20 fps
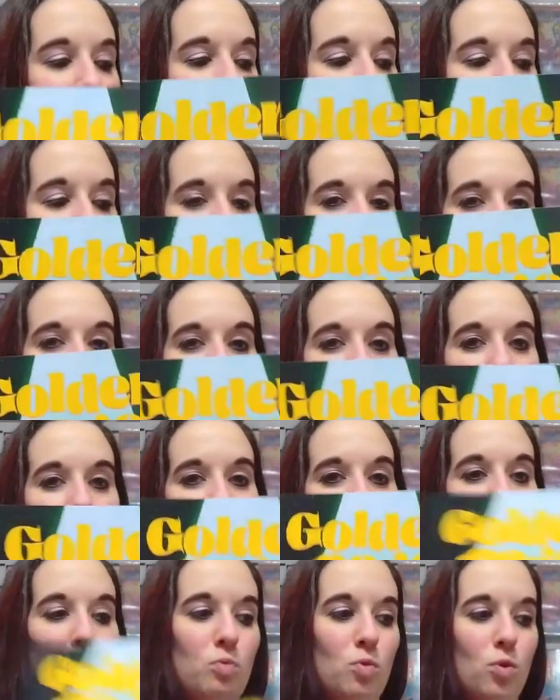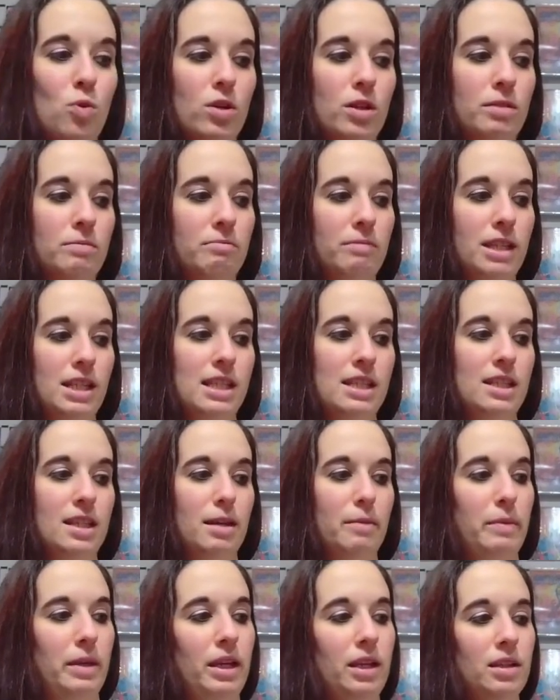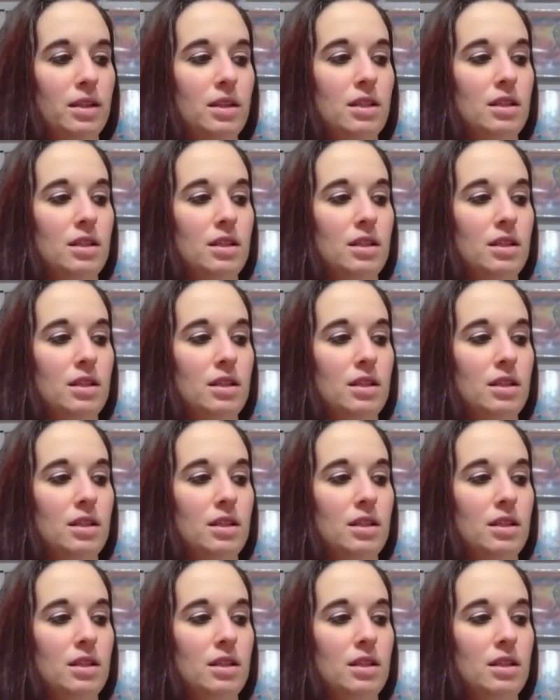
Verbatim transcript: and war is coming.